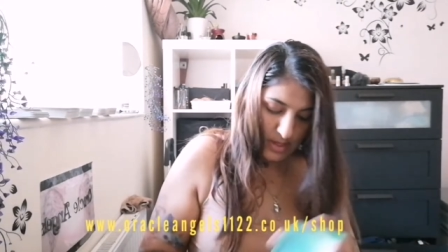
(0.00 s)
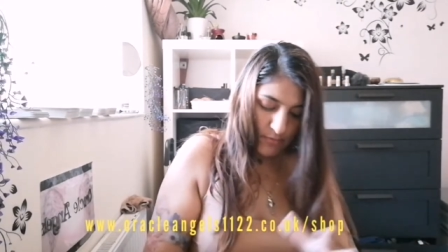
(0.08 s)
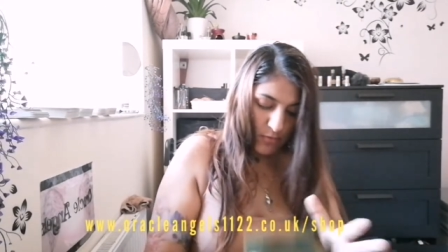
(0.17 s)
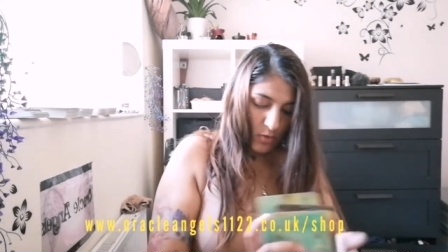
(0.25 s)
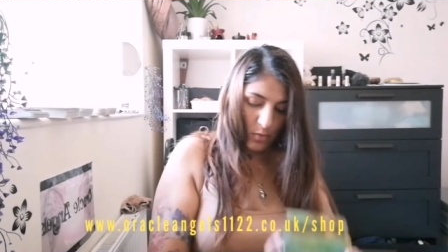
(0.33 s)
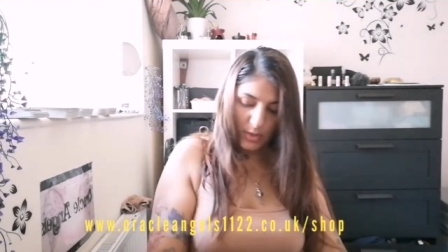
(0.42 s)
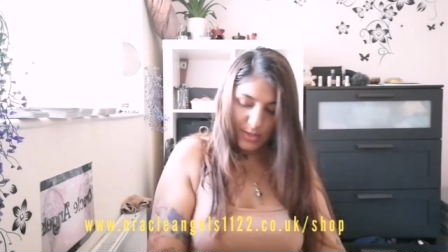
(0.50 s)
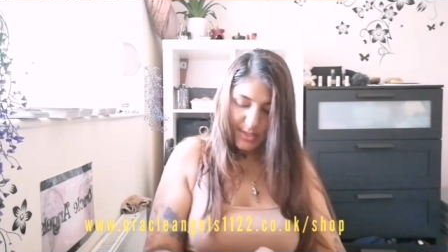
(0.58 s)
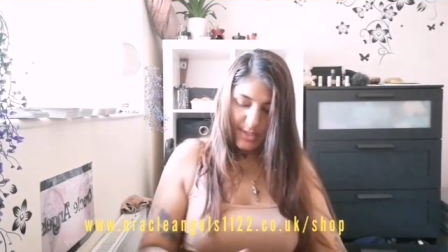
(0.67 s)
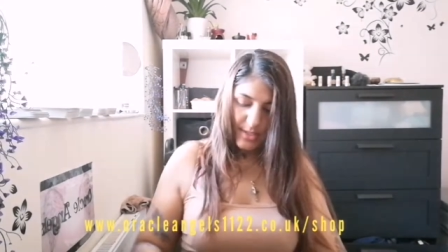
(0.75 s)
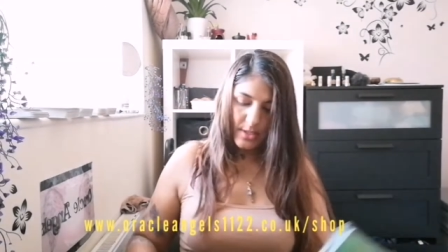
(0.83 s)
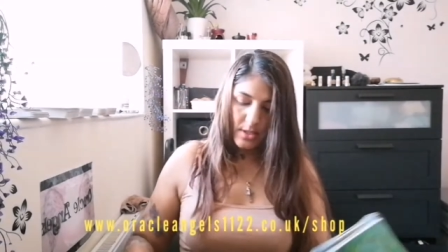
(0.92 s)
And Four of
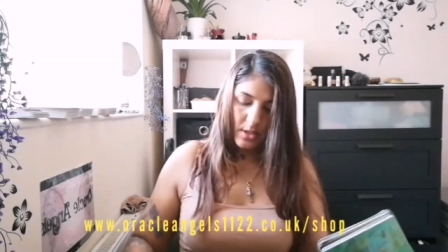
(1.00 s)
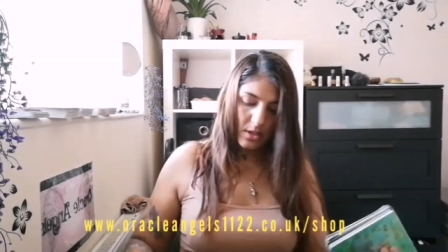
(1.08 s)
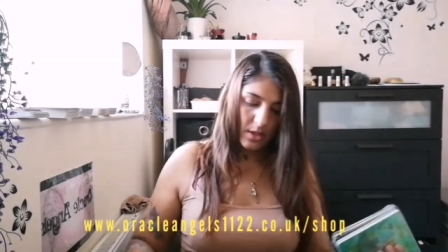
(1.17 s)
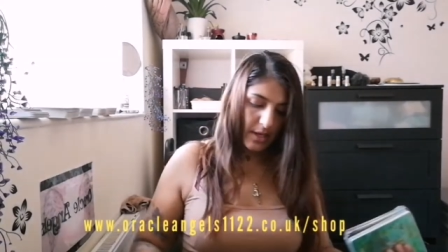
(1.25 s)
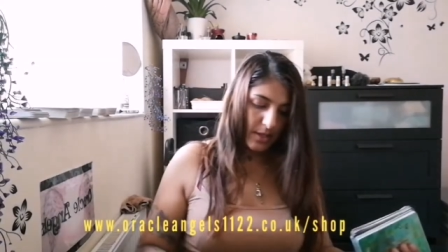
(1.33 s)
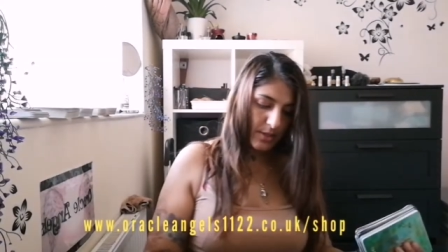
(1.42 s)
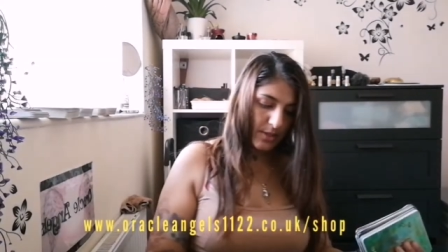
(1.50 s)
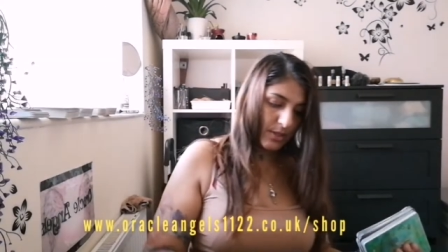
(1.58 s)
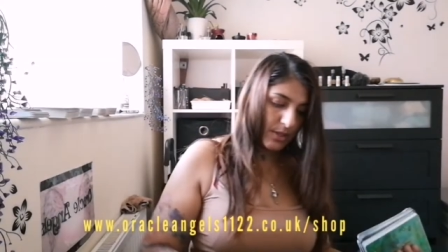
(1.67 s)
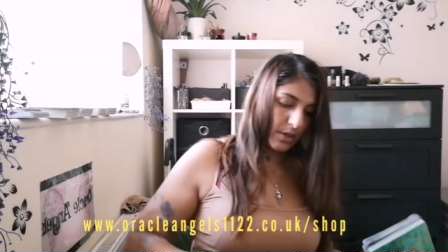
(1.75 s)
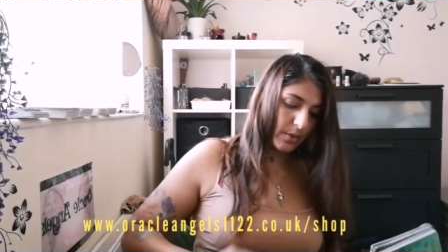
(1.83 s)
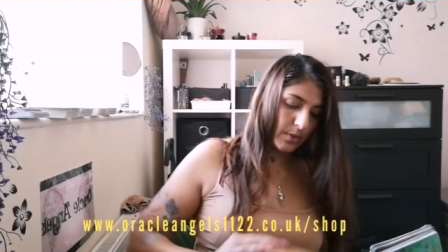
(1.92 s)
Wands. Okay,
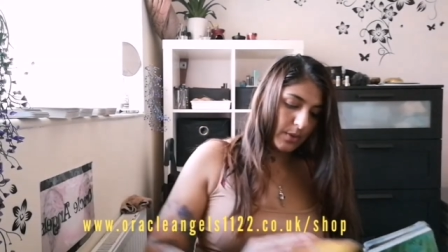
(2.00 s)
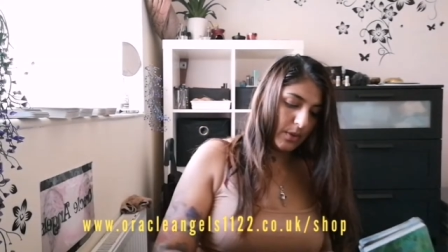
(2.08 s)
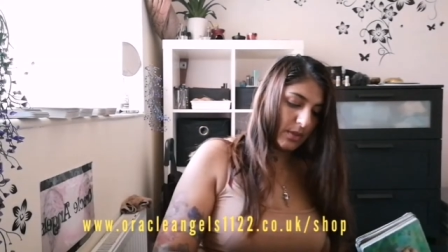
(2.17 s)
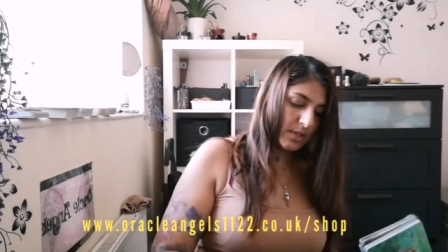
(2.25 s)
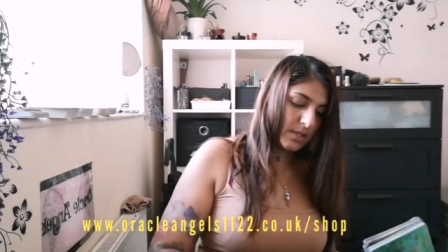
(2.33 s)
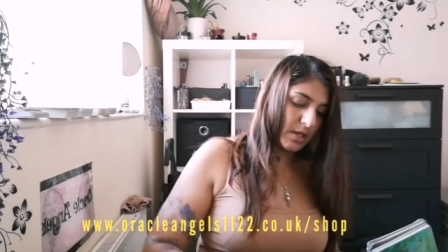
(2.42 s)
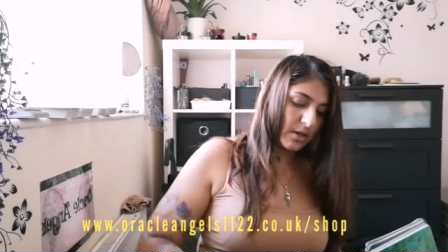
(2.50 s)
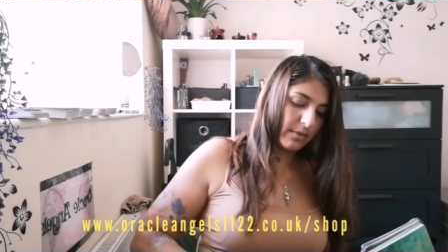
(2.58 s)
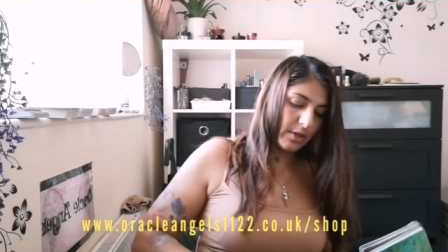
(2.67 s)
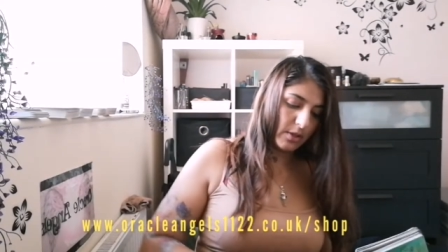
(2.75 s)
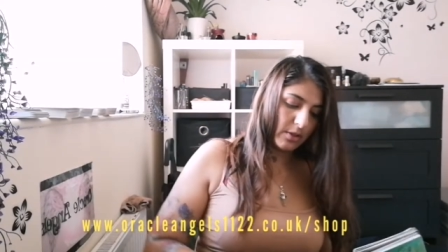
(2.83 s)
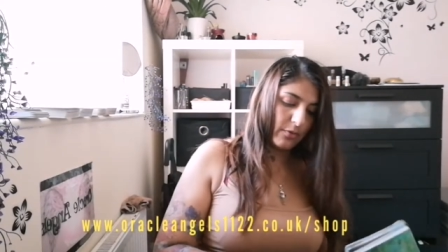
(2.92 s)
so you got the
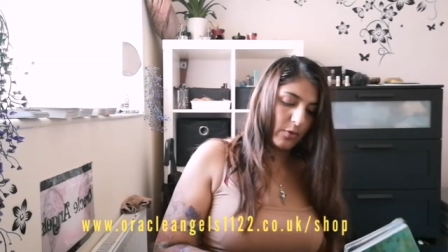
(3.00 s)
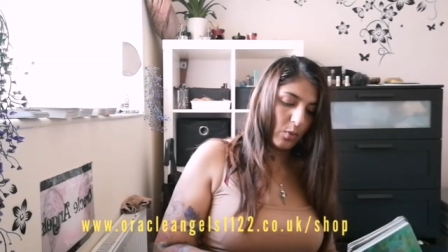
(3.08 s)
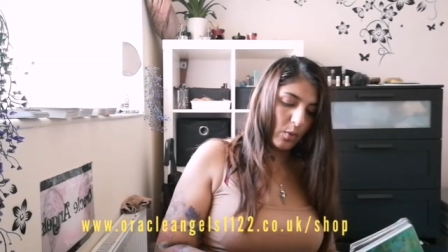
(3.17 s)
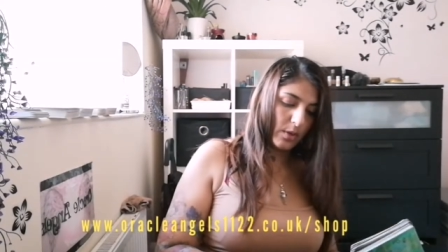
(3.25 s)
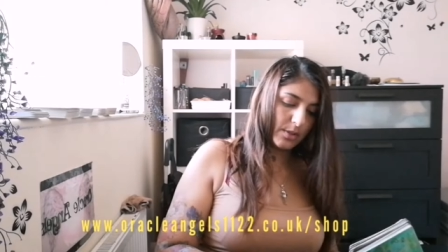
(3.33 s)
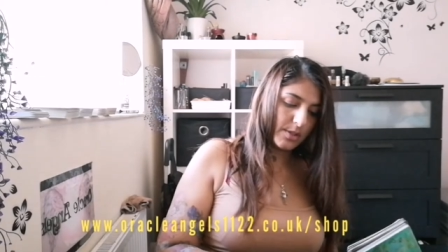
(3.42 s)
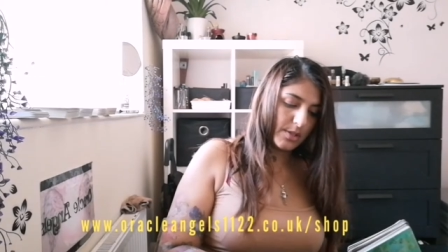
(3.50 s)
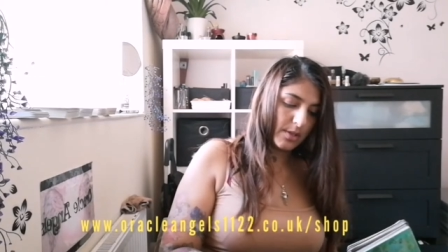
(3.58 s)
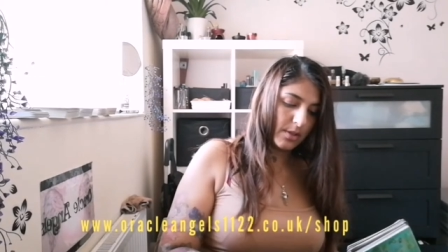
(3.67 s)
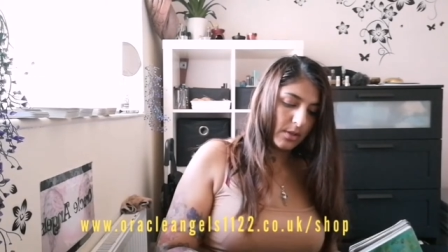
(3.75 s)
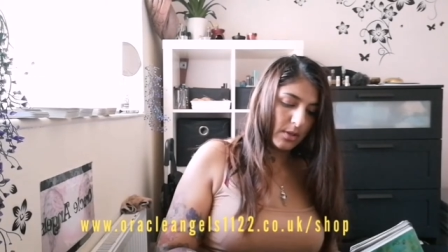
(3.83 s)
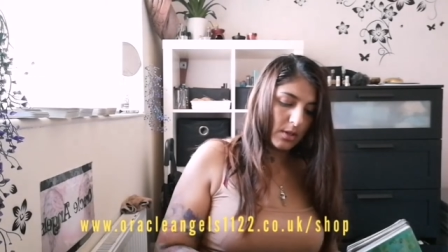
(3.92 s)
Star and you got the Four of Wands.